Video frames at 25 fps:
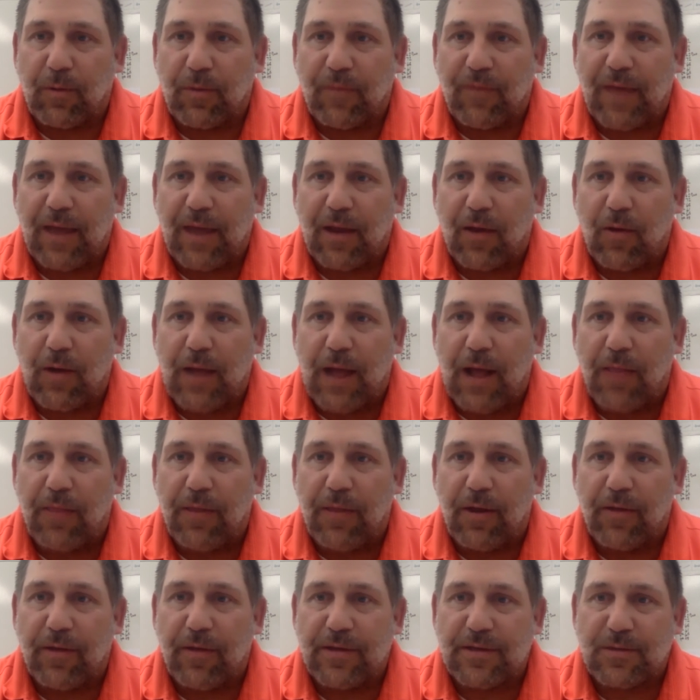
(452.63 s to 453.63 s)
and we've got to go down
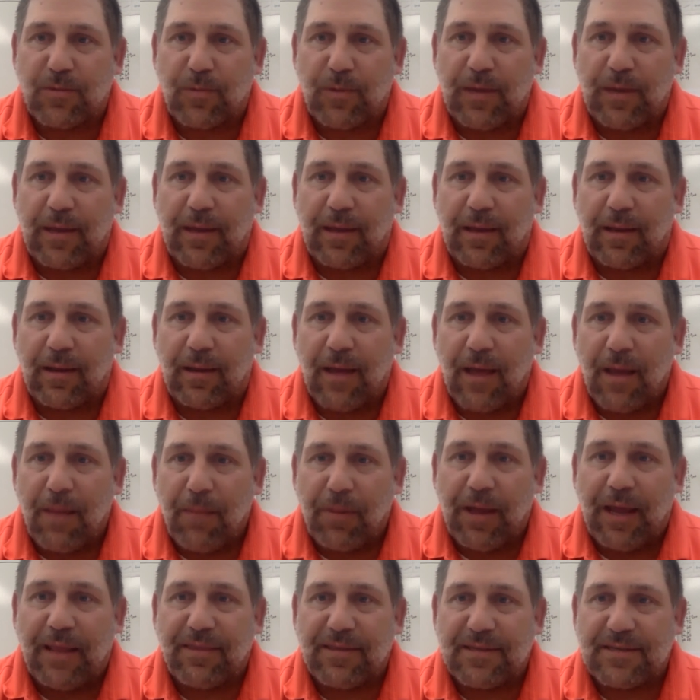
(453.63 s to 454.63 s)
there this week and
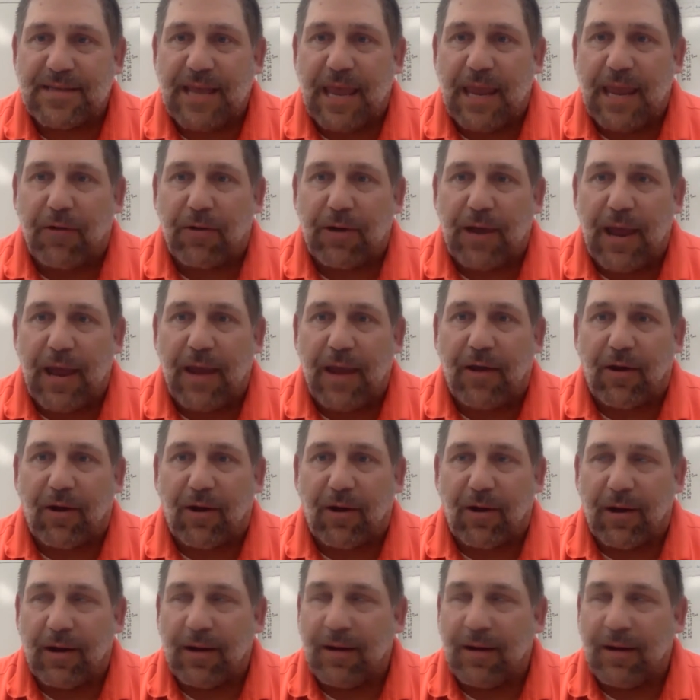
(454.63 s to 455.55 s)
play at the Sacred Acre.